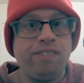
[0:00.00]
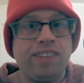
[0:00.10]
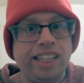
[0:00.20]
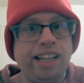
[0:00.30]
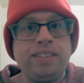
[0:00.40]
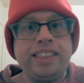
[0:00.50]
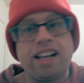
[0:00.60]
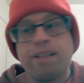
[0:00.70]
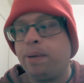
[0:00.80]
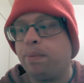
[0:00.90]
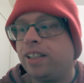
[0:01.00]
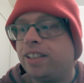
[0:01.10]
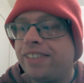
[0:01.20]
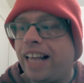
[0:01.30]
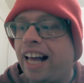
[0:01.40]
really loves telling people to
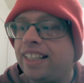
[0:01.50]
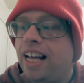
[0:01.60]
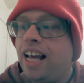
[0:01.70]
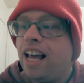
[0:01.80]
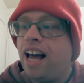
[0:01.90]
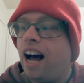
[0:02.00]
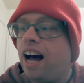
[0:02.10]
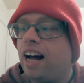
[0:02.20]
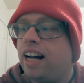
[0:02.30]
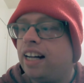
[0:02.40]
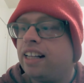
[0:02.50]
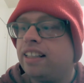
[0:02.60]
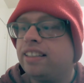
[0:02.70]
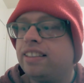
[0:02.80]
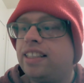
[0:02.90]
do that,
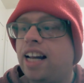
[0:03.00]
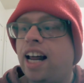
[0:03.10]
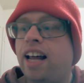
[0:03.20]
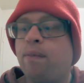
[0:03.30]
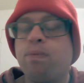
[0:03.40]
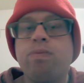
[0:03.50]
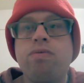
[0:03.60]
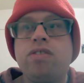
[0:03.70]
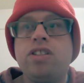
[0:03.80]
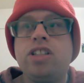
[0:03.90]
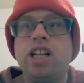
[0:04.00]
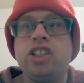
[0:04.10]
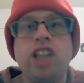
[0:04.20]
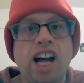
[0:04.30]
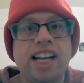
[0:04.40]
Sean
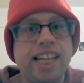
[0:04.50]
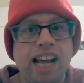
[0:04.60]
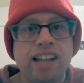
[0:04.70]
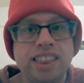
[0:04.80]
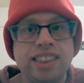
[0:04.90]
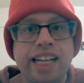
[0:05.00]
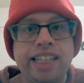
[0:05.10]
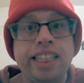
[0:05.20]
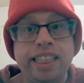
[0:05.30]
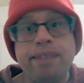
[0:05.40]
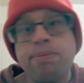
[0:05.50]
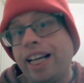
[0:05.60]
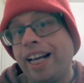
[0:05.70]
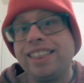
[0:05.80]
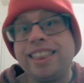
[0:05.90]
announces that he
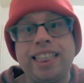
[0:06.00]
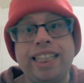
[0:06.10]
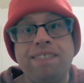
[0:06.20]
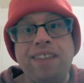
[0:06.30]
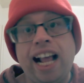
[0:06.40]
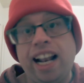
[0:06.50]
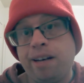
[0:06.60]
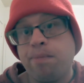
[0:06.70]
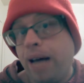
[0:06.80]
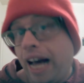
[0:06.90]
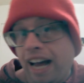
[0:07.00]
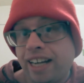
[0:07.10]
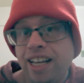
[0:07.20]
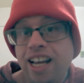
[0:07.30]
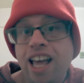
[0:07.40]
plans to give Ellen
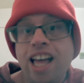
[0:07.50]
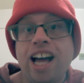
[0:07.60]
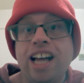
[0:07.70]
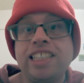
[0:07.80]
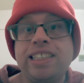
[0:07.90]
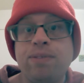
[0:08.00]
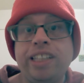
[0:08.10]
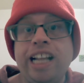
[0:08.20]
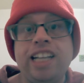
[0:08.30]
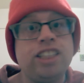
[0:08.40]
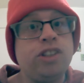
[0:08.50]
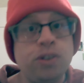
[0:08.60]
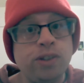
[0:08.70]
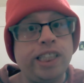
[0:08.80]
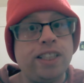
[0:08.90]
back, something that is
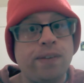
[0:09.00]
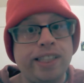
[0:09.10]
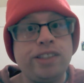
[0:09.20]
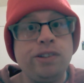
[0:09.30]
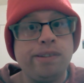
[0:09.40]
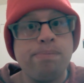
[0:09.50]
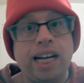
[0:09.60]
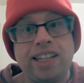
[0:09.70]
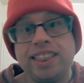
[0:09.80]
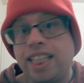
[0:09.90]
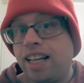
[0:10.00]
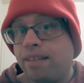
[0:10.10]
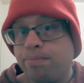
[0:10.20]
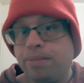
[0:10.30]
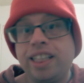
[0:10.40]
truly going to embarrass
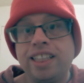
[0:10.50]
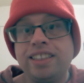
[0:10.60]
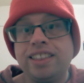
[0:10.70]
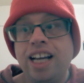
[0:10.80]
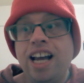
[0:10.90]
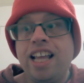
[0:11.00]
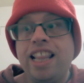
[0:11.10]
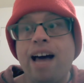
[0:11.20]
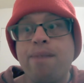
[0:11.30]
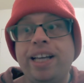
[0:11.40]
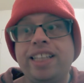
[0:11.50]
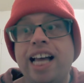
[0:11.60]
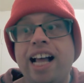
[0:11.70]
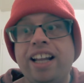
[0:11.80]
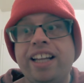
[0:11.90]
him, because that makes
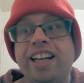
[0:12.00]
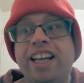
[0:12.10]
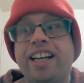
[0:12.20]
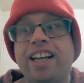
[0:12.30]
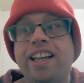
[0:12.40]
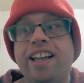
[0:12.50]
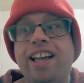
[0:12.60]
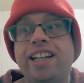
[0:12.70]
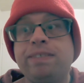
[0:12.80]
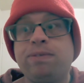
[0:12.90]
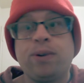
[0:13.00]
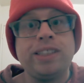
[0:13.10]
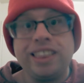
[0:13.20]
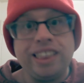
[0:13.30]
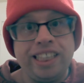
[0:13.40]
Ellen like a
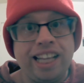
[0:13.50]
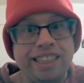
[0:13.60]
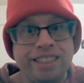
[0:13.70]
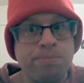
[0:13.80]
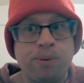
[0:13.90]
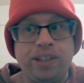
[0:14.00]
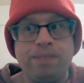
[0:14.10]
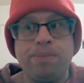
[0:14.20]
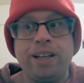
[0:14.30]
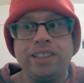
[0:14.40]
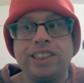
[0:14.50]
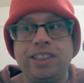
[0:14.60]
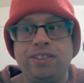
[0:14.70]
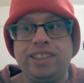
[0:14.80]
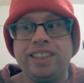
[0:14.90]
divorcee at this point, but
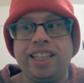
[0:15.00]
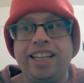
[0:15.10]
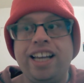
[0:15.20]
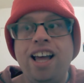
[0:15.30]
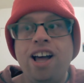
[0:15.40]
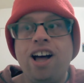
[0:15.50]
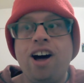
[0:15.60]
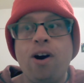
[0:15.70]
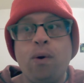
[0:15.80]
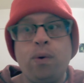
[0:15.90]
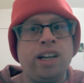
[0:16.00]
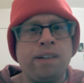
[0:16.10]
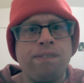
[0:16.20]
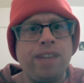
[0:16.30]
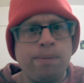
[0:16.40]
also is like, oh,
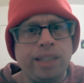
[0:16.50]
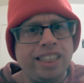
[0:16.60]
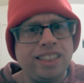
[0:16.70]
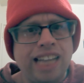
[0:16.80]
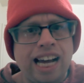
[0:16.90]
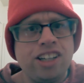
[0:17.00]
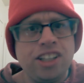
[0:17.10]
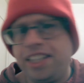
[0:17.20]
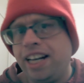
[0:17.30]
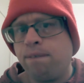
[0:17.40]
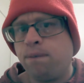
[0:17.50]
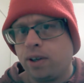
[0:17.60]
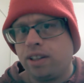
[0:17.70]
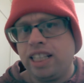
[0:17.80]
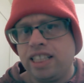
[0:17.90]
your family is not good enough
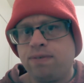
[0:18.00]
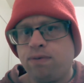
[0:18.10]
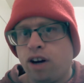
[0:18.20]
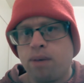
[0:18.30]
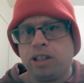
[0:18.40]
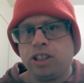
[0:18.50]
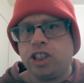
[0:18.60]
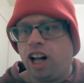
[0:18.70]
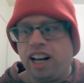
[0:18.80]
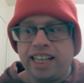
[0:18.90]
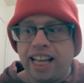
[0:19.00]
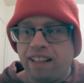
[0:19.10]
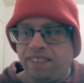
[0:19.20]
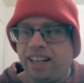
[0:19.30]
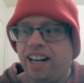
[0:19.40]
for this farmer, Shawn
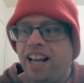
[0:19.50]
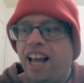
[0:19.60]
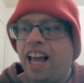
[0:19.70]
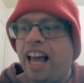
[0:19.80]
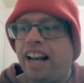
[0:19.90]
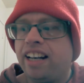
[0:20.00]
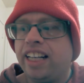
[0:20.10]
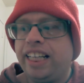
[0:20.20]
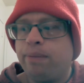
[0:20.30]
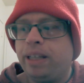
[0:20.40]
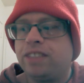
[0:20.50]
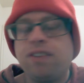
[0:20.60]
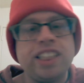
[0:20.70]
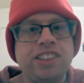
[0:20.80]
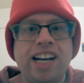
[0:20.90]
Kelvin. And Liam gets
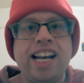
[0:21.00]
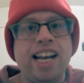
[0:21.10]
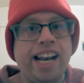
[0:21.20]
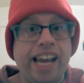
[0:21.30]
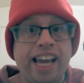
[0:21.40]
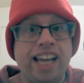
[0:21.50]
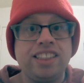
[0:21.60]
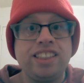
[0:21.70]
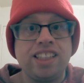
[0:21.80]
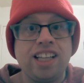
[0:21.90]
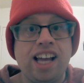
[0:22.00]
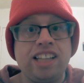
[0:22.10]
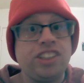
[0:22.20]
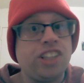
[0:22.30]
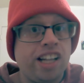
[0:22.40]
frustrated and hands
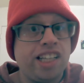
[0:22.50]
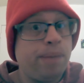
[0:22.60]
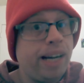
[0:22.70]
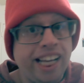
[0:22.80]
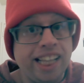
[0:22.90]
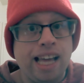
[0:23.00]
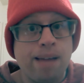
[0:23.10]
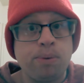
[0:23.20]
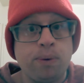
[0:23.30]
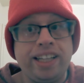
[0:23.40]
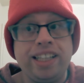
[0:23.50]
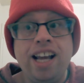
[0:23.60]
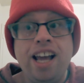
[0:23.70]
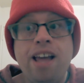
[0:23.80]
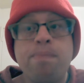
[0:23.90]
Sean the money at that point.
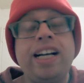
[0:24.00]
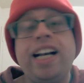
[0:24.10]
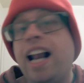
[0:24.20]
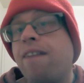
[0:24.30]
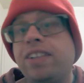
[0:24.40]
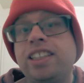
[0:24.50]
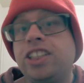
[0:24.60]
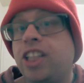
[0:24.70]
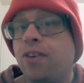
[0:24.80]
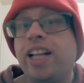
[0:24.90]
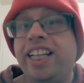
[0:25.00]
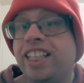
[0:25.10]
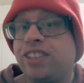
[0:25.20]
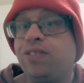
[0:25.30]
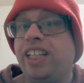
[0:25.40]
But in an effort to show that he
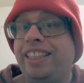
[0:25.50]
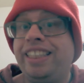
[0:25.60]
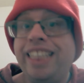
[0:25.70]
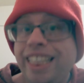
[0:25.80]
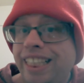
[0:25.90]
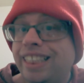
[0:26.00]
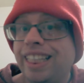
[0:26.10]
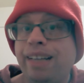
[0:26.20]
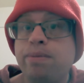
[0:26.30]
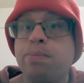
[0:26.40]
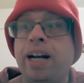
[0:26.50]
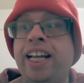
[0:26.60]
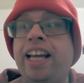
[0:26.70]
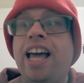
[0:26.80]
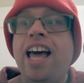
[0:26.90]
doesn't really need Liam's money,